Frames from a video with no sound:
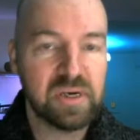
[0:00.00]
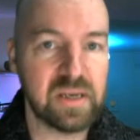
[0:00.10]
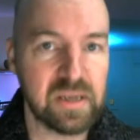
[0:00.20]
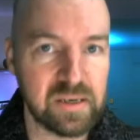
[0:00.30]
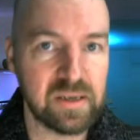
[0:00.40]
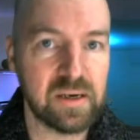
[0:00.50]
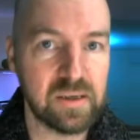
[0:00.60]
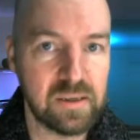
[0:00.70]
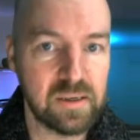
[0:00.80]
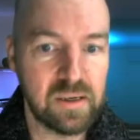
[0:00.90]
get
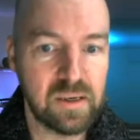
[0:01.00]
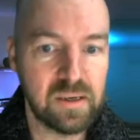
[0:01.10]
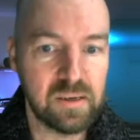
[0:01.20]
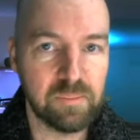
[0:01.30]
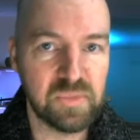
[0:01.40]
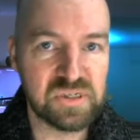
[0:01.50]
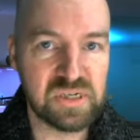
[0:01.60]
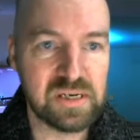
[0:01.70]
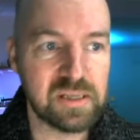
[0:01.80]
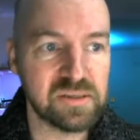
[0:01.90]
into
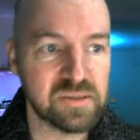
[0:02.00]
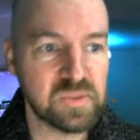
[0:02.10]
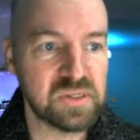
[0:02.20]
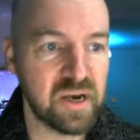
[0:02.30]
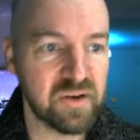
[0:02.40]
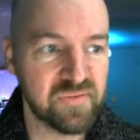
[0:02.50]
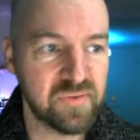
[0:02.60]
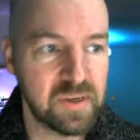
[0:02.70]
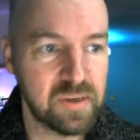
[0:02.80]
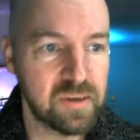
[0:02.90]
machining some
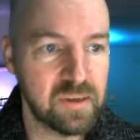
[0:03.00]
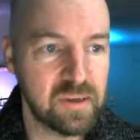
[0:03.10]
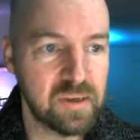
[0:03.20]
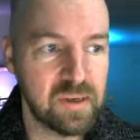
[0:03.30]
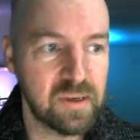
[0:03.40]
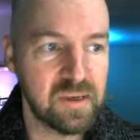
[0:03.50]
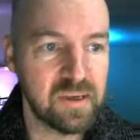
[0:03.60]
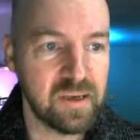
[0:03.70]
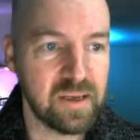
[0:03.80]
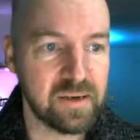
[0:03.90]
stuff.
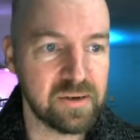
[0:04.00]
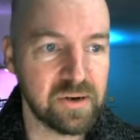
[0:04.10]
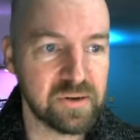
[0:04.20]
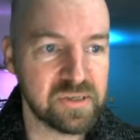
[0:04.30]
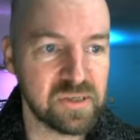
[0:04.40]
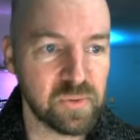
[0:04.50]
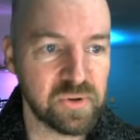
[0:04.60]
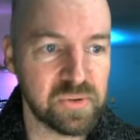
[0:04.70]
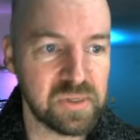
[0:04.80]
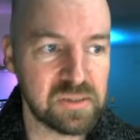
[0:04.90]
And you know, since we're
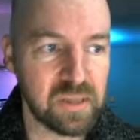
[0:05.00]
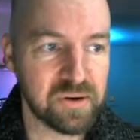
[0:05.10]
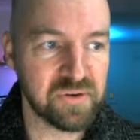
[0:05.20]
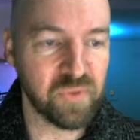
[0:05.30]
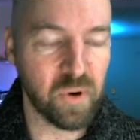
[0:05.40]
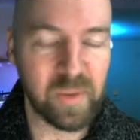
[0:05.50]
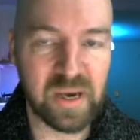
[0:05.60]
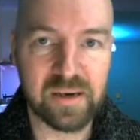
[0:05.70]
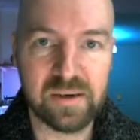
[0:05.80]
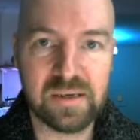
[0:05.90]
doing these longer
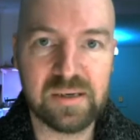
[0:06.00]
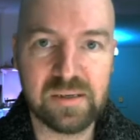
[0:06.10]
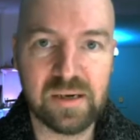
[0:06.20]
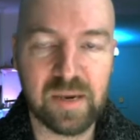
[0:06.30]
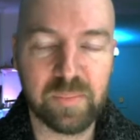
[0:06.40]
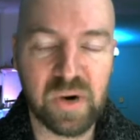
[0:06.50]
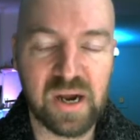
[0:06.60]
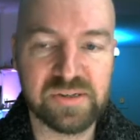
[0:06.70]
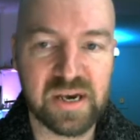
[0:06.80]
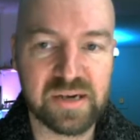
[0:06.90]
format
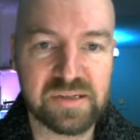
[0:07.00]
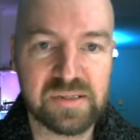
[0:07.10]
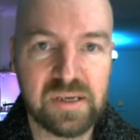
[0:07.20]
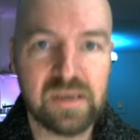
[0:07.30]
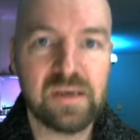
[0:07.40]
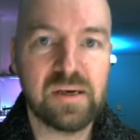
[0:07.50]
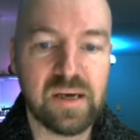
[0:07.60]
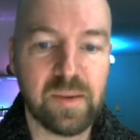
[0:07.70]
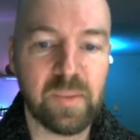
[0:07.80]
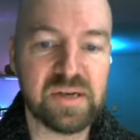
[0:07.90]
projects,
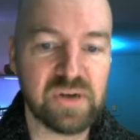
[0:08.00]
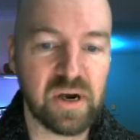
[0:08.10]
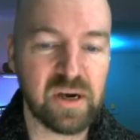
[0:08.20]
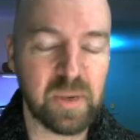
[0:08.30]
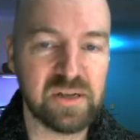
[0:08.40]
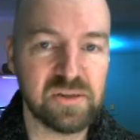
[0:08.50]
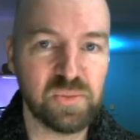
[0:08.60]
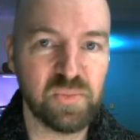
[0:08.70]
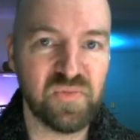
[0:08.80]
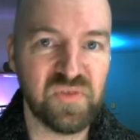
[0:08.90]
I might talk
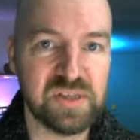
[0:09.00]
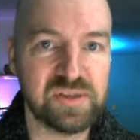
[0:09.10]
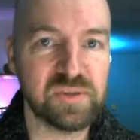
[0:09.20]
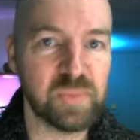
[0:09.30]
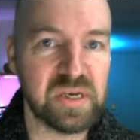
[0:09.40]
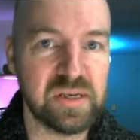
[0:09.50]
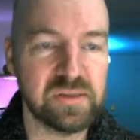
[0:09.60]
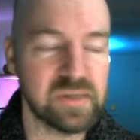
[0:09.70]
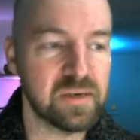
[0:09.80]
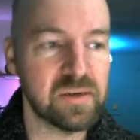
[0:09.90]
about feeds and
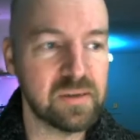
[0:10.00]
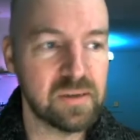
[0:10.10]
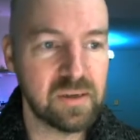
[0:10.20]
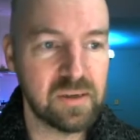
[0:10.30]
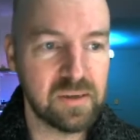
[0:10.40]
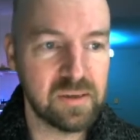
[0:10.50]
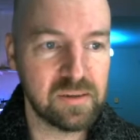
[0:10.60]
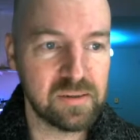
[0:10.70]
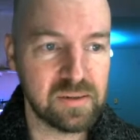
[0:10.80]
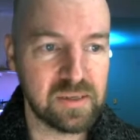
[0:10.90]
speeds and
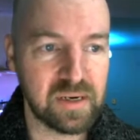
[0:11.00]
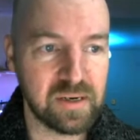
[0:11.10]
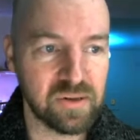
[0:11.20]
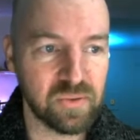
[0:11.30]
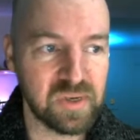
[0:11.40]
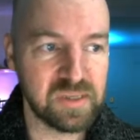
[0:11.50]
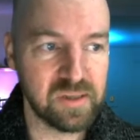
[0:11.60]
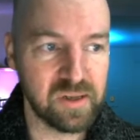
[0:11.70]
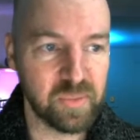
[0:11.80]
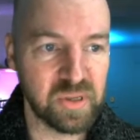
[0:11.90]
get into the weeds
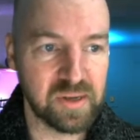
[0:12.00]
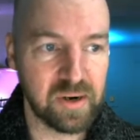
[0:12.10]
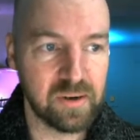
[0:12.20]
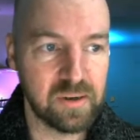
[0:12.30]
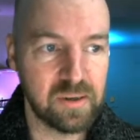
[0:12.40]
a little bit there.